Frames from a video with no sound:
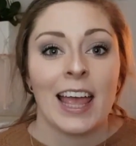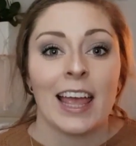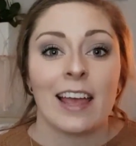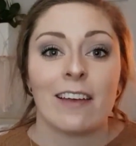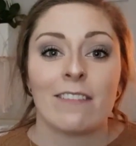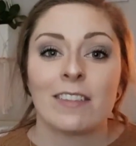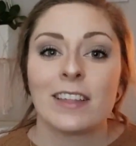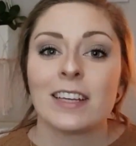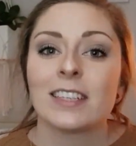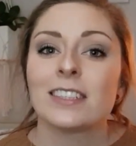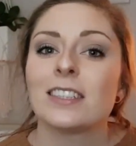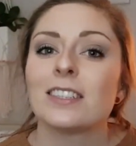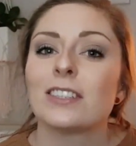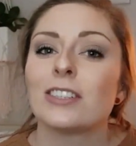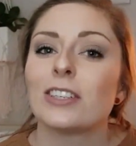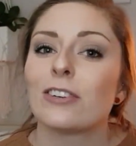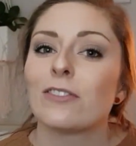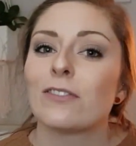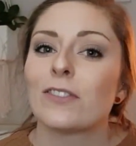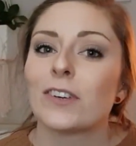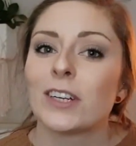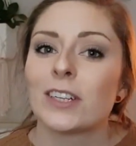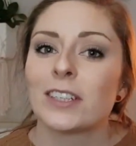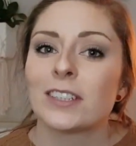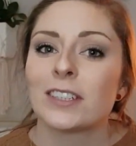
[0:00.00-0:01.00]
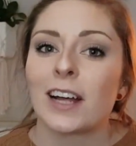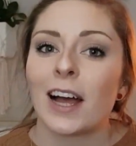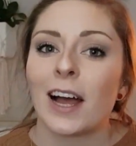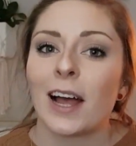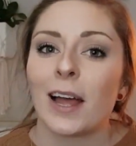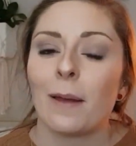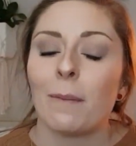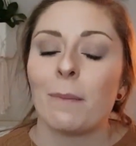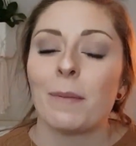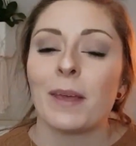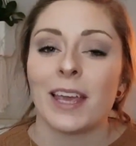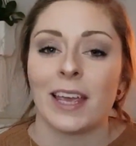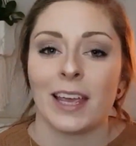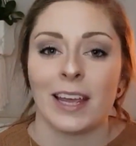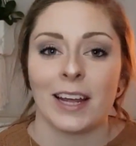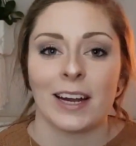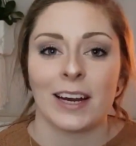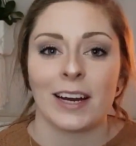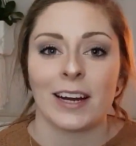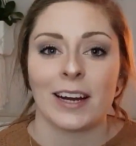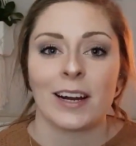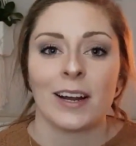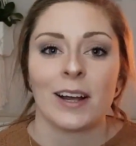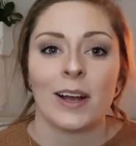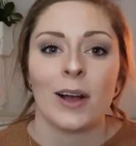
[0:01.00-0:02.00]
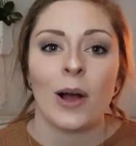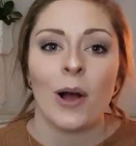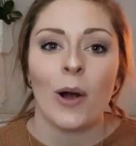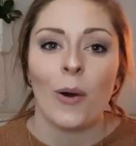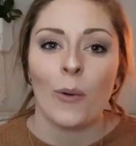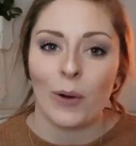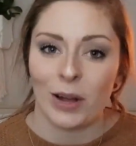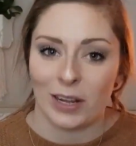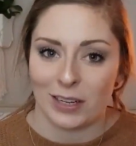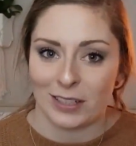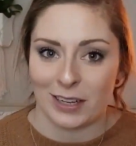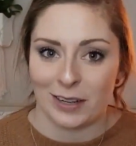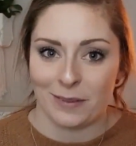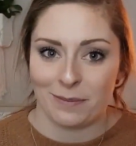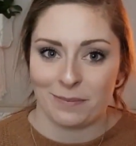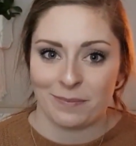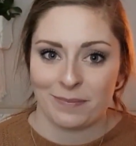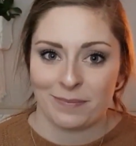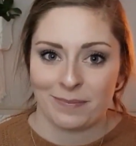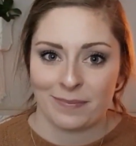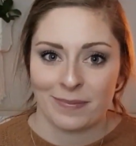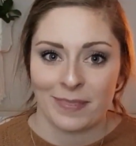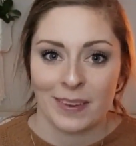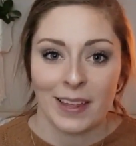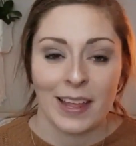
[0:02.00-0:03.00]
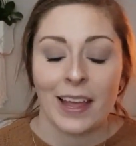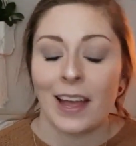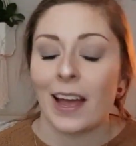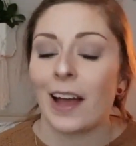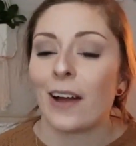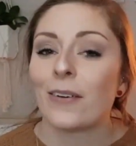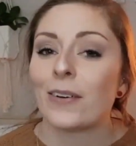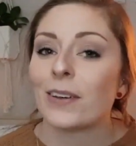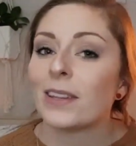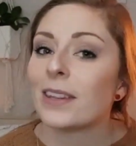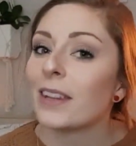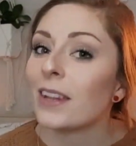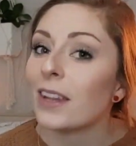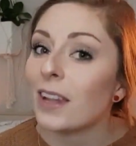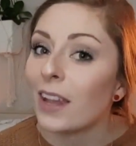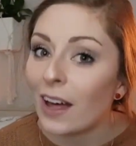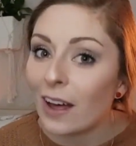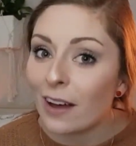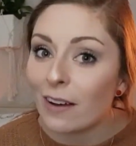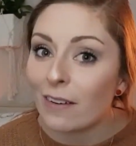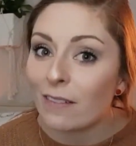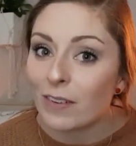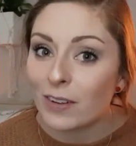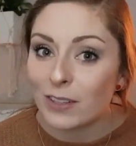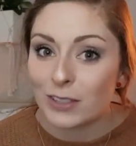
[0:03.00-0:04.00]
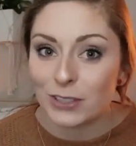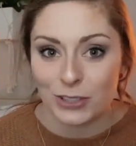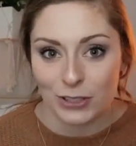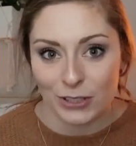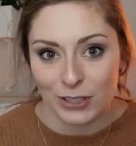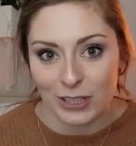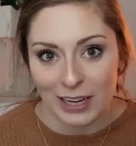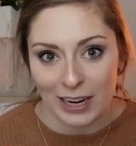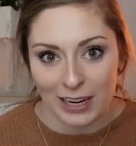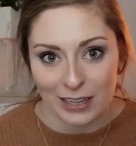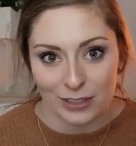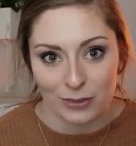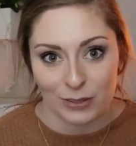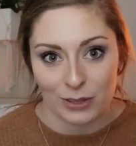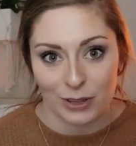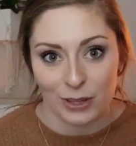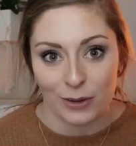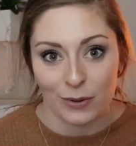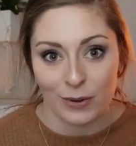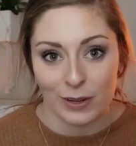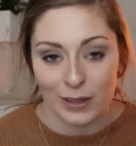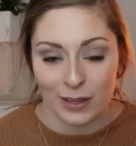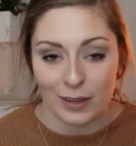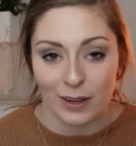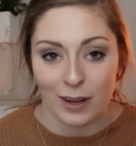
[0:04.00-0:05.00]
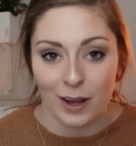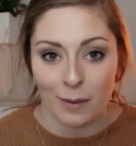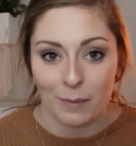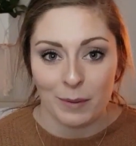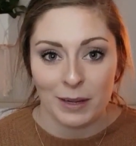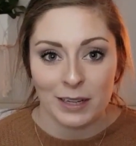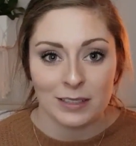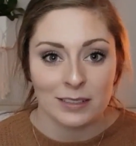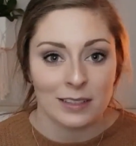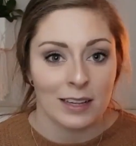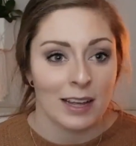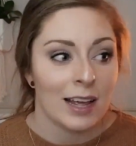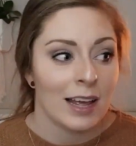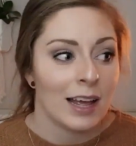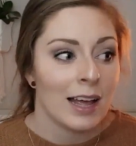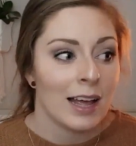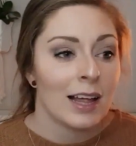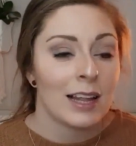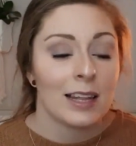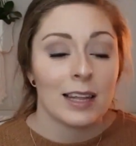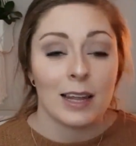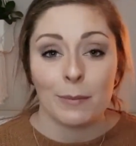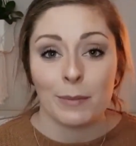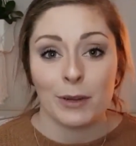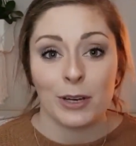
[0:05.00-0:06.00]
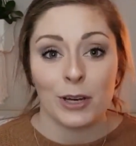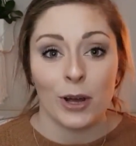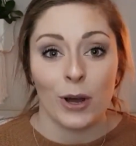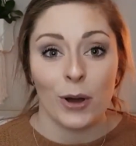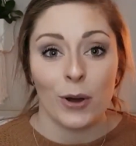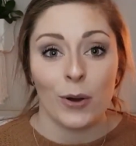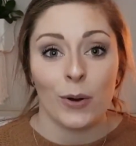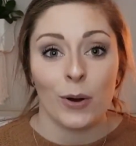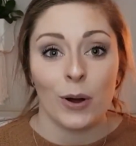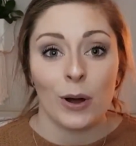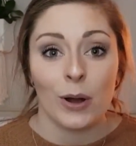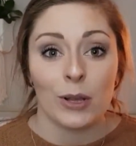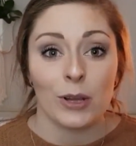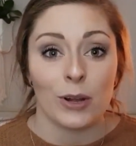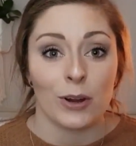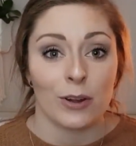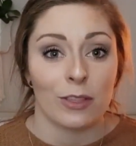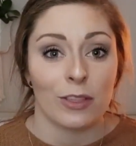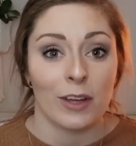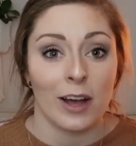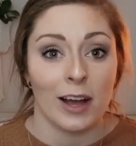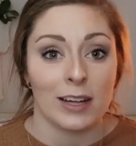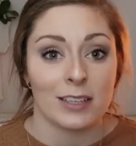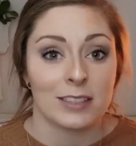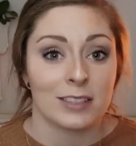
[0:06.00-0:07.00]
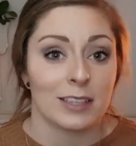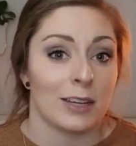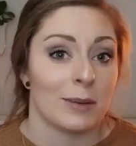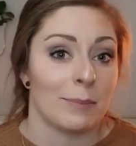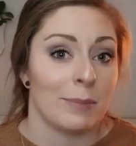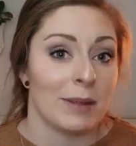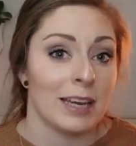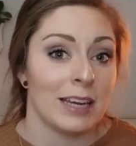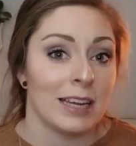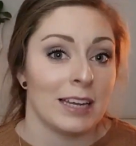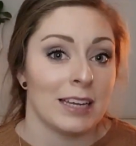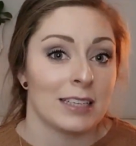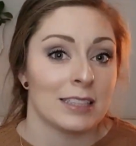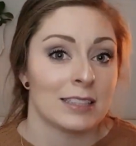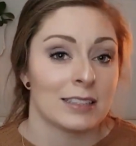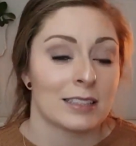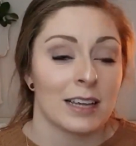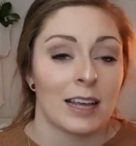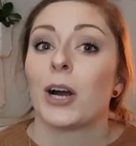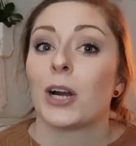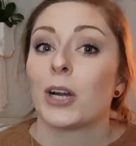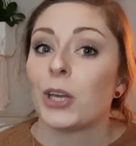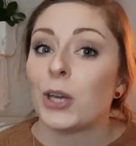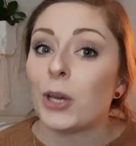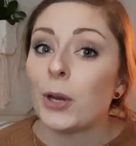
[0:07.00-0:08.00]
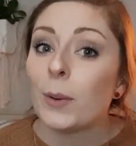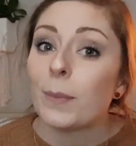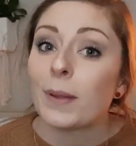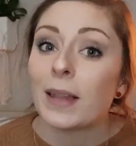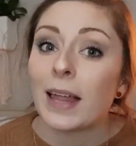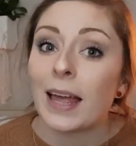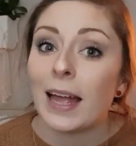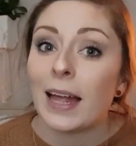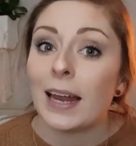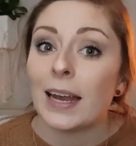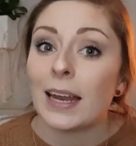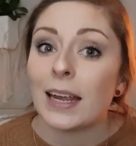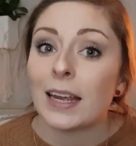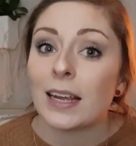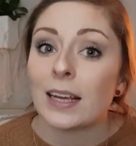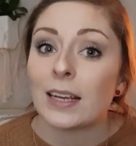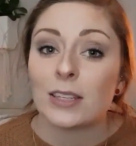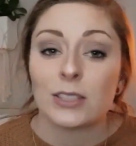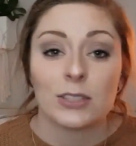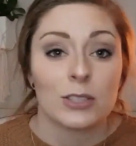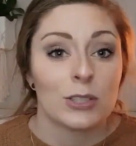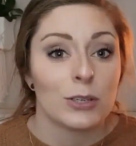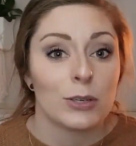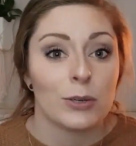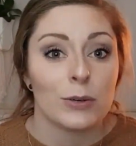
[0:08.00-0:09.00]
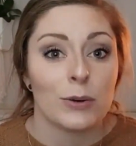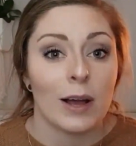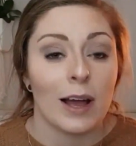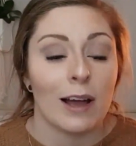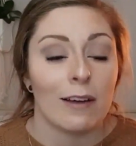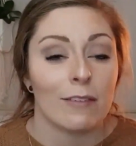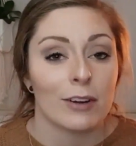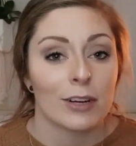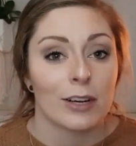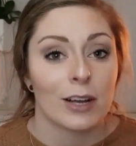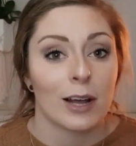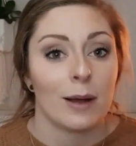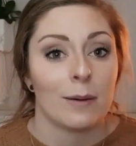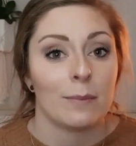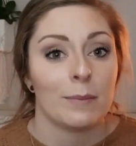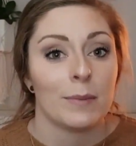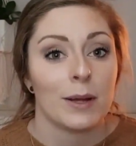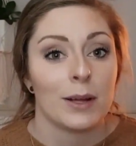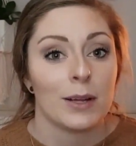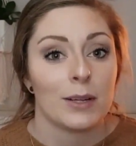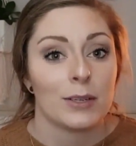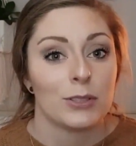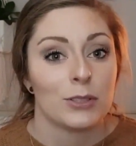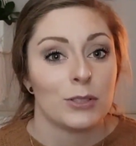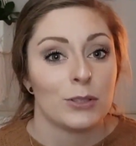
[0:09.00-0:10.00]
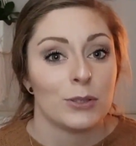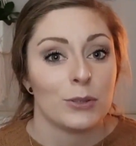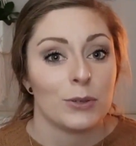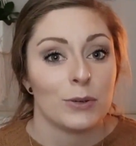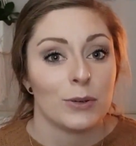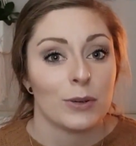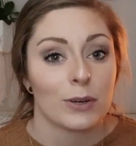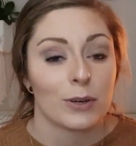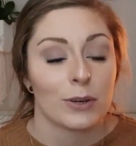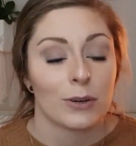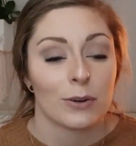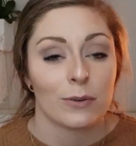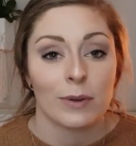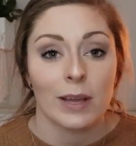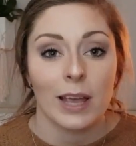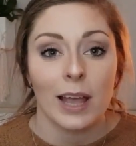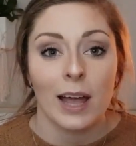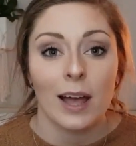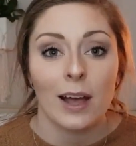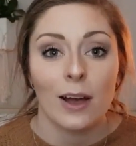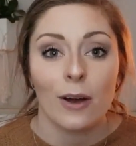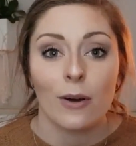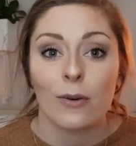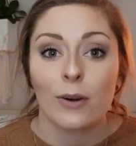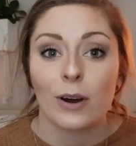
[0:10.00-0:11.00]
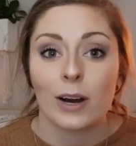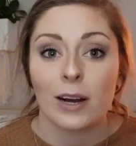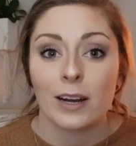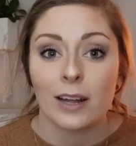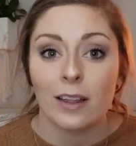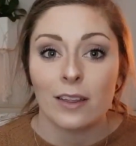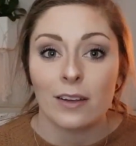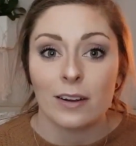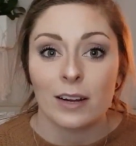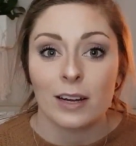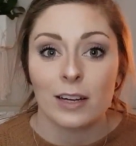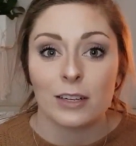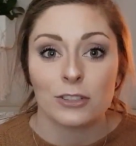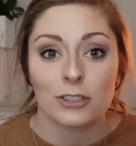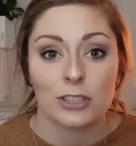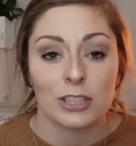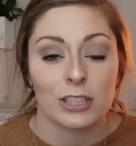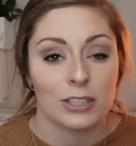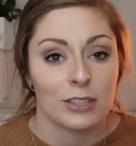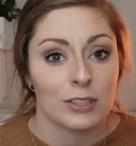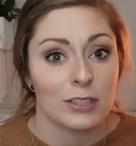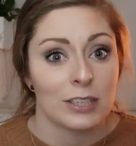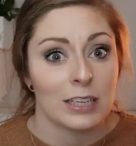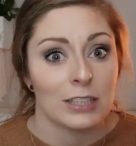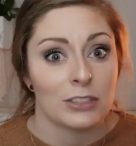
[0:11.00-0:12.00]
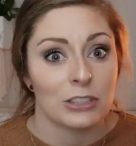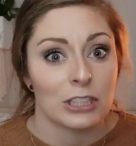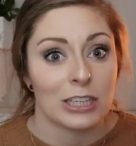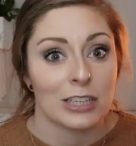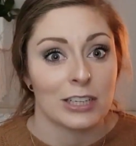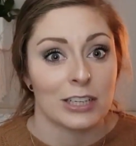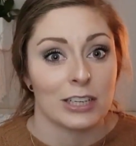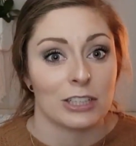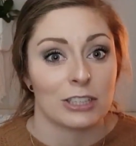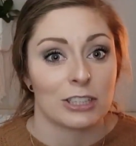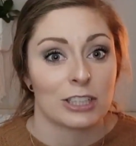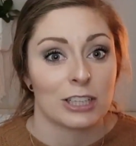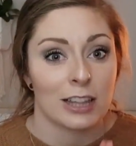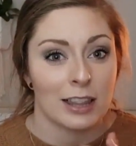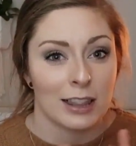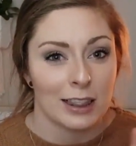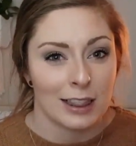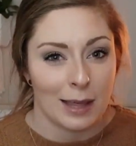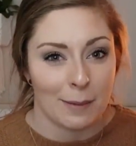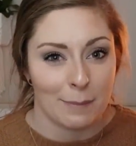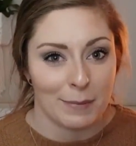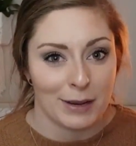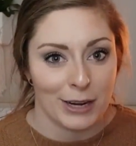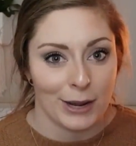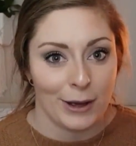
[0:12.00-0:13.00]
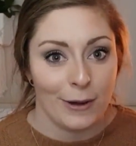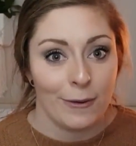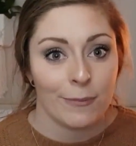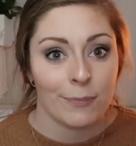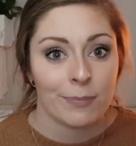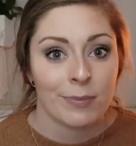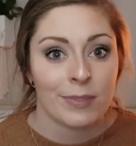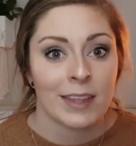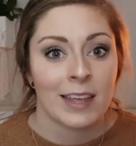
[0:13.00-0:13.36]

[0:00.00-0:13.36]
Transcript: If this is your first time here, welcome. I would love to connect with you in the comments. Let me know your thoughts, opinions. Are you planning to ever come to Korea or another country to teach English? Let me know.